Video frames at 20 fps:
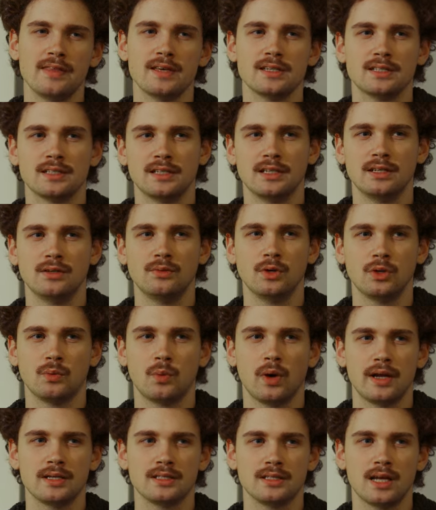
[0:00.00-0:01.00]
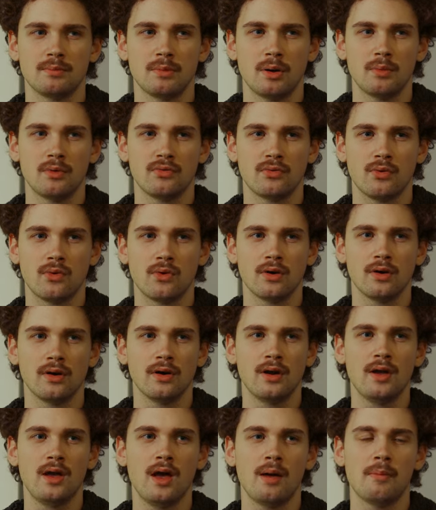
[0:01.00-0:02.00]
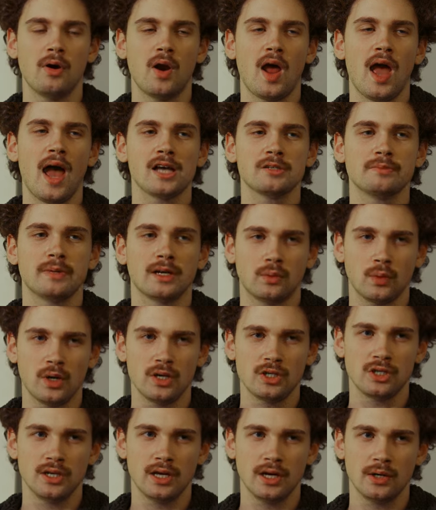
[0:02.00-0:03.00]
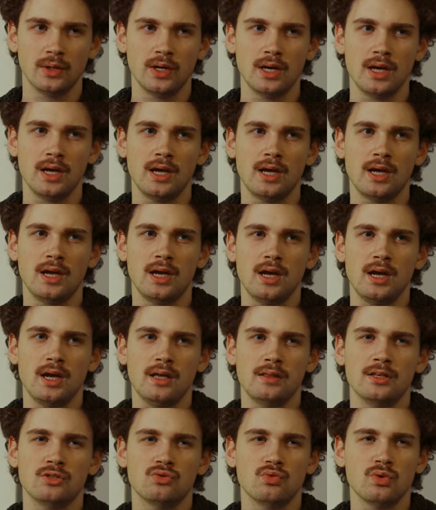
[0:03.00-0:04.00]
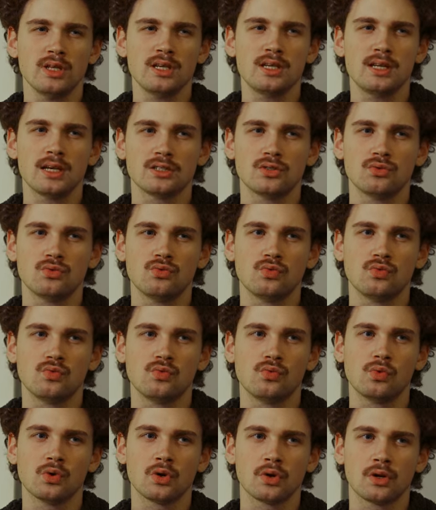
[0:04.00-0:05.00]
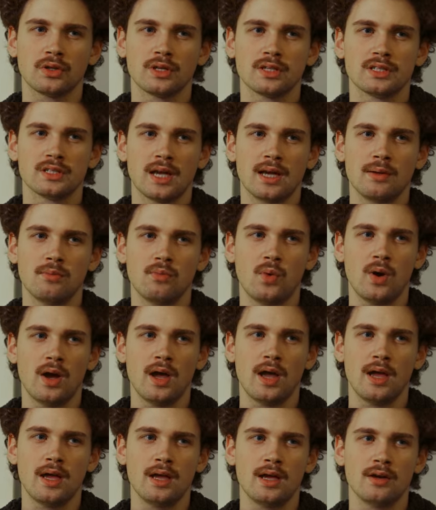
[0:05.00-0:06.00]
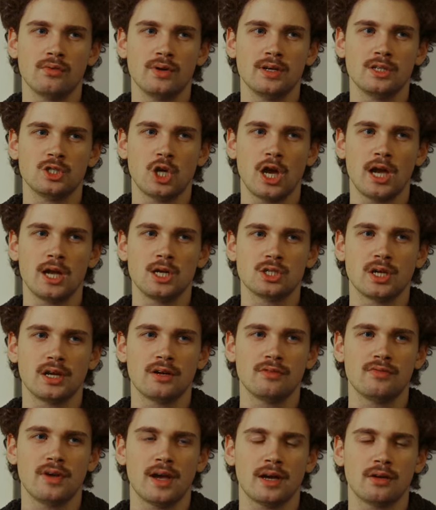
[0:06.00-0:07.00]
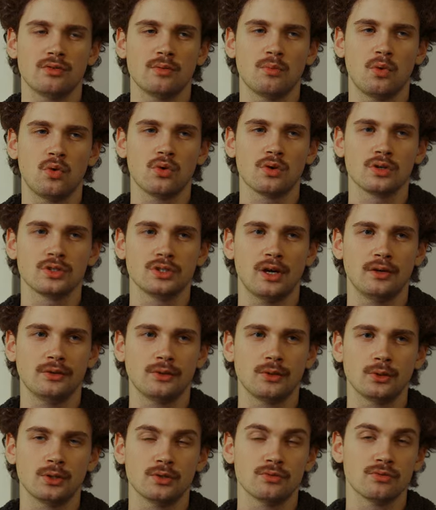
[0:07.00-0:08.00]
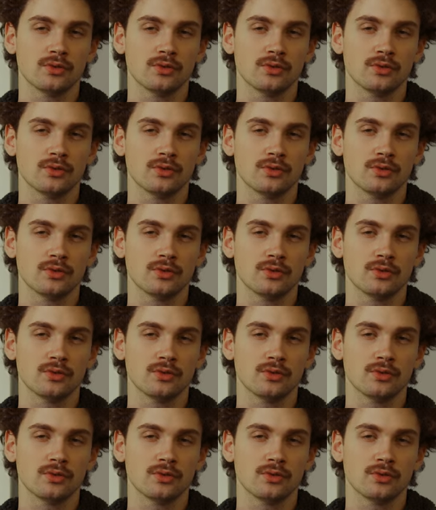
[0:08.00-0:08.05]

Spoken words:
this in with what I said about before about aspect ratio, this really doesn't work the same way if we change that effect from horizontal to